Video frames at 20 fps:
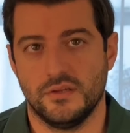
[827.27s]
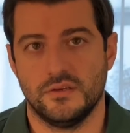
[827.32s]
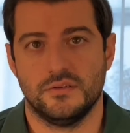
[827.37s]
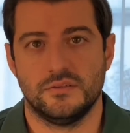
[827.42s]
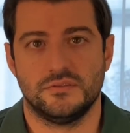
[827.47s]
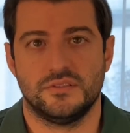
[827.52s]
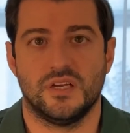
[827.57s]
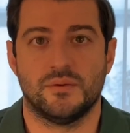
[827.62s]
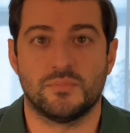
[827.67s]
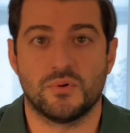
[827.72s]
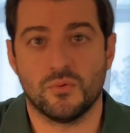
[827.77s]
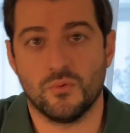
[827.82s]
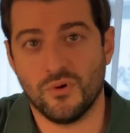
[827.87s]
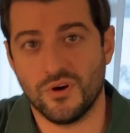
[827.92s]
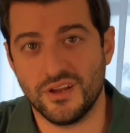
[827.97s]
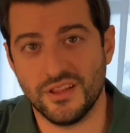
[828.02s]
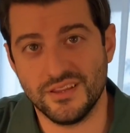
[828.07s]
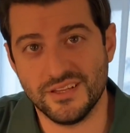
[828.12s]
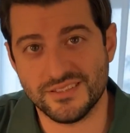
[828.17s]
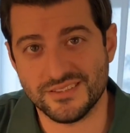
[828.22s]
Number
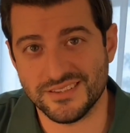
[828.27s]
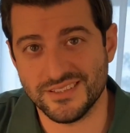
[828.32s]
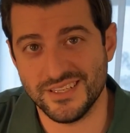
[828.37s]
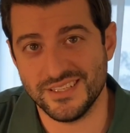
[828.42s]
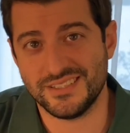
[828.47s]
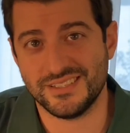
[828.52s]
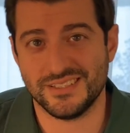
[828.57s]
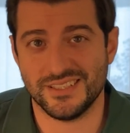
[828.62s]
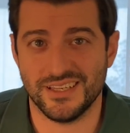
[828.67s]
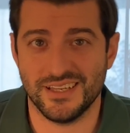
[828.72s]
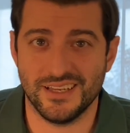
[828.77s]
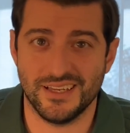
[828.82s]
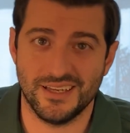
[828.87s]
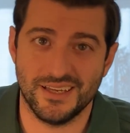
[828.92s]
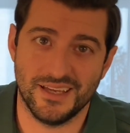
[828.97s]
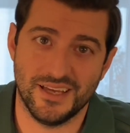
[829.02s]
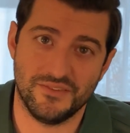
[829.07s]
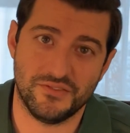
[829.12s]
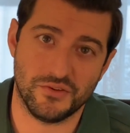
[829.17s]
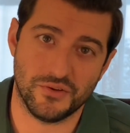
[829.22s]
1 on this list,
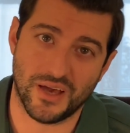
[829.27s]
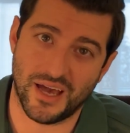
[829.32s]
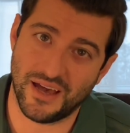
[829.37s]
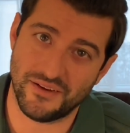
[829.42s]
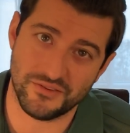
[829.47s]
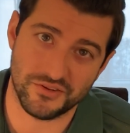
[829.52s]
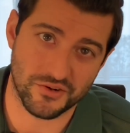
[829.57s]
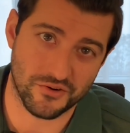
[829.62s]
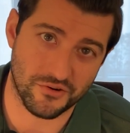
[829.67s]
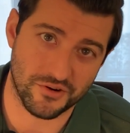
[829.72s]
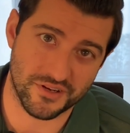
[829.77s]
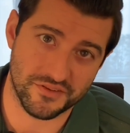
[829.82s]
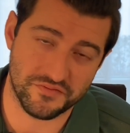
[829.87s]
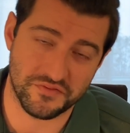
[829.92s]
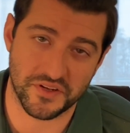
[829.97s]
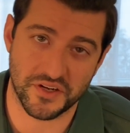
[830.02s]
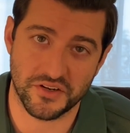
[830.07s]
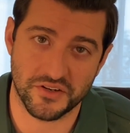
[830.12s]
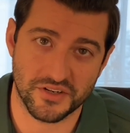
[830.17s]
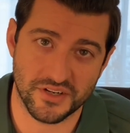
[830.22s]
if you haven't already
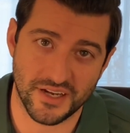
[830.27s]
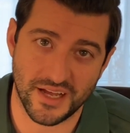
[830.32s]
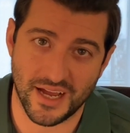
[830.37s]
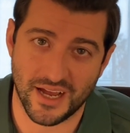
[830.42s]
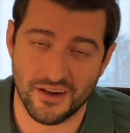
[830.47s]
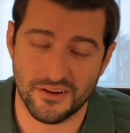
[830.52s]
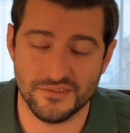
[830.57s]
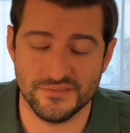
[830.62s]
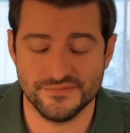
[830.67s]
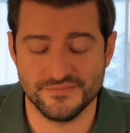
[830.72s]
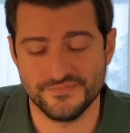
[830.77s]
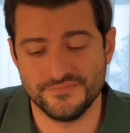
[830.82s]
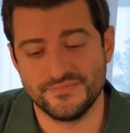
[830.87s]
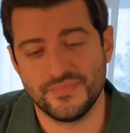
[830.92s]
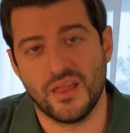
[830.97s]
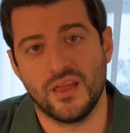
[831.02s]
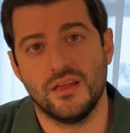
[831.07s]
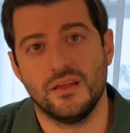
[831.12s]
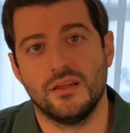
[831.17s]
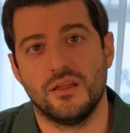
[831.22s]
figured it out,
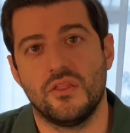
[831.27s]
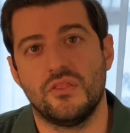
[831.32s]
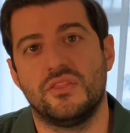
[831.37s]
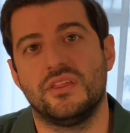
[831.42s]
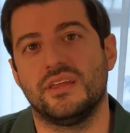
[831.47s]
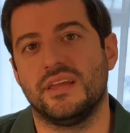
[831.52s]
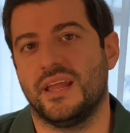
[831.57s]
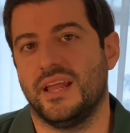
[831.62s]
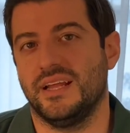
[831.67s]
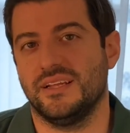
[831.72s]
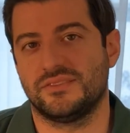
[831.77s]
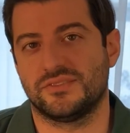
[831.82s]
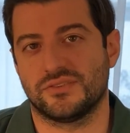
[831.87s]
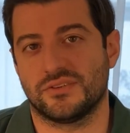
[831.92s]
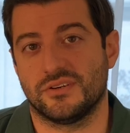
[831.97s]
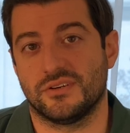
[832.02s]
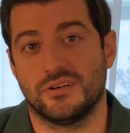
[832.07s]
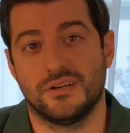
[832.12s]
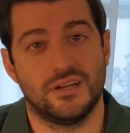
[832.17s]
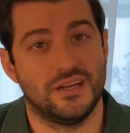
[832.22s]
the
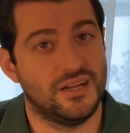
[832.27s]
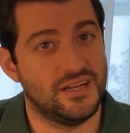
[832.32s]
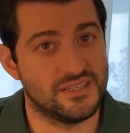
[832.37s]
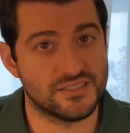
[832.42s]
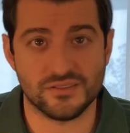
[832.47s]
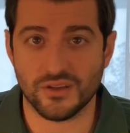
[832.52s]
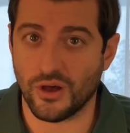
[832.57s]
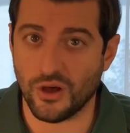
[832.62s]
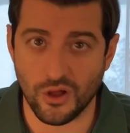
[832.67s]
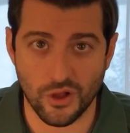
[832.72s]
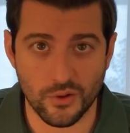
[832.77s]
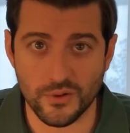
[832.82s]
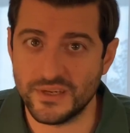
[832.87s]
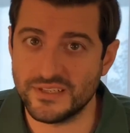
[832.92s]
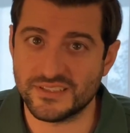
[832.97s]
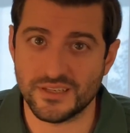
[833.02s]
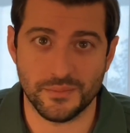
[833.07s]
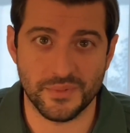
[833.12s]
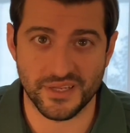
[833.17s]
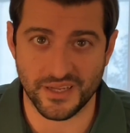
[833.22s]
answer is
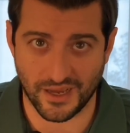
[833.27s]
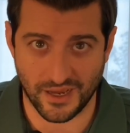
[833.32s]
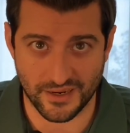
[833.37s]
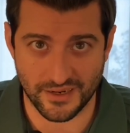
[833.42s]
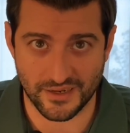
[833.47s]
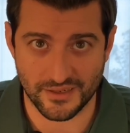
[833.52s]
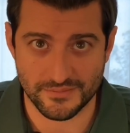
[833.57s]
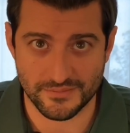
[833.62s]
always a Miata.